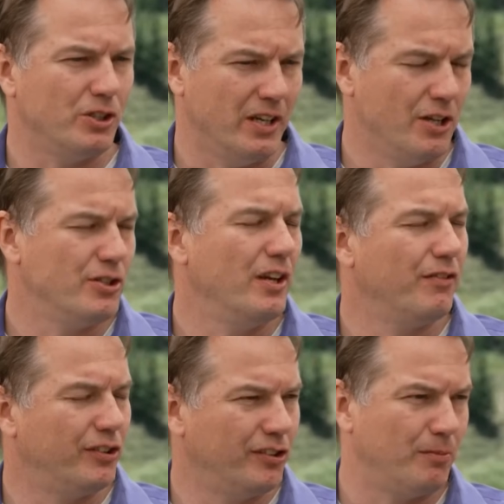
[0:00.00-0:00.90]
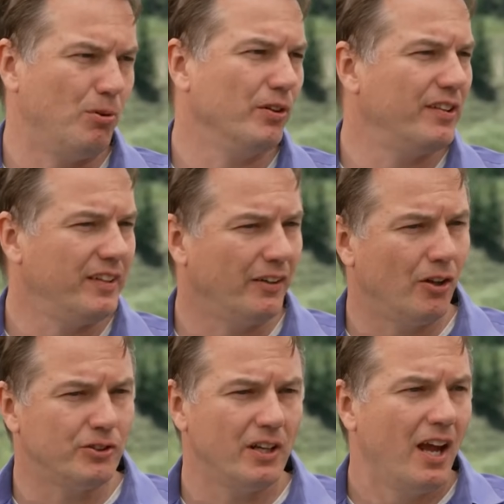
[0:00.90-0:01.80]
initiatives to support this
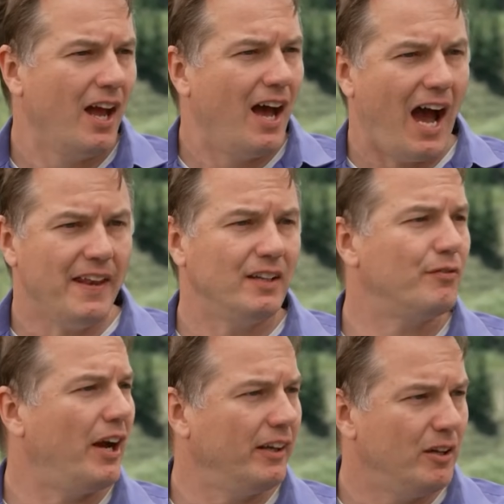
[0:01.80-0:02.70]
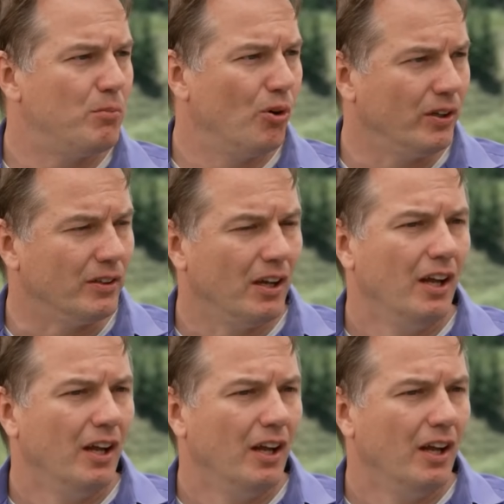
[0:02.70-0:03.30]
technology, I think it's vitally important.